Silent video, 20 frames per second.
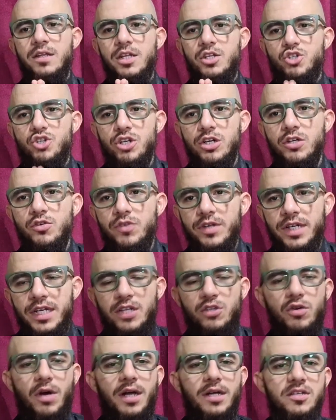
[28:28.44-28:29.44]
The children
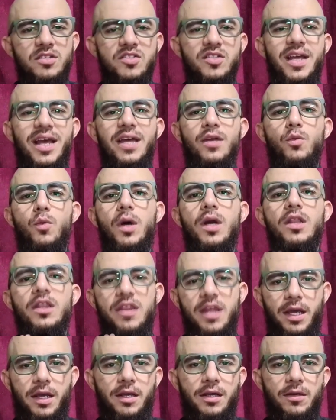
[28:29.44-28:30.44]
need to understand one
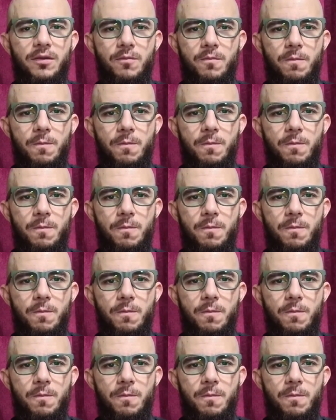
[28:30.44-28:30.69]
thing.